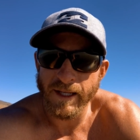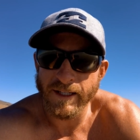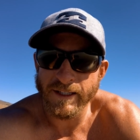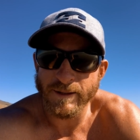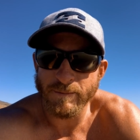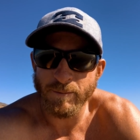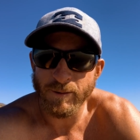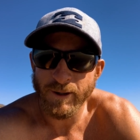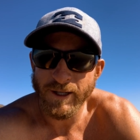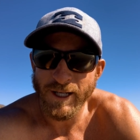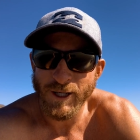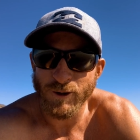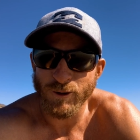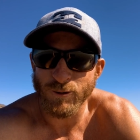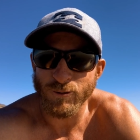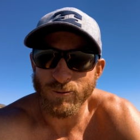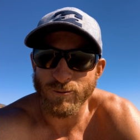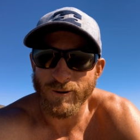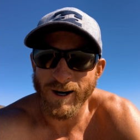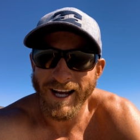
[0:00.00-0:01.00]
it's pretty
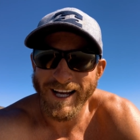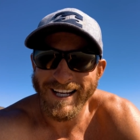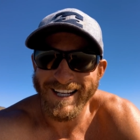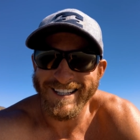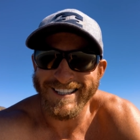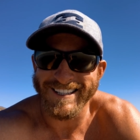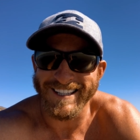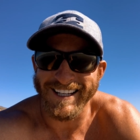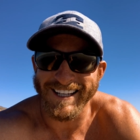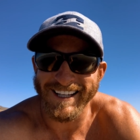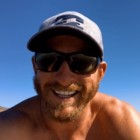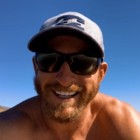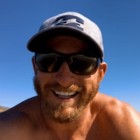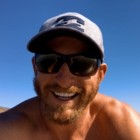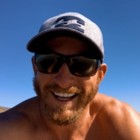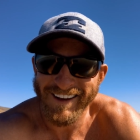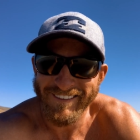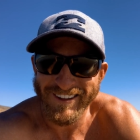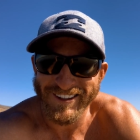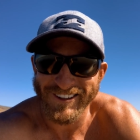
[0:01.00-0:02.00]
crazy.
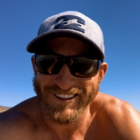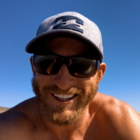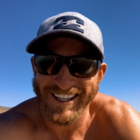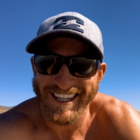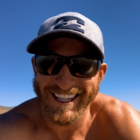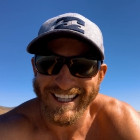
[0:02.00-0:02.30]
Have a look at